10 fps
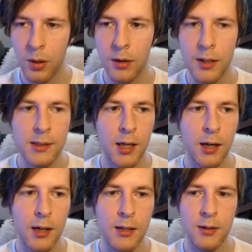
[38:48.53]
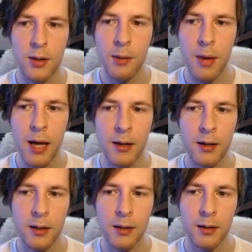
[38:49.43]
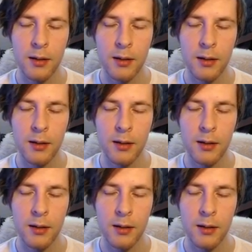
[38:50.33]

What are these cards? Do they matter?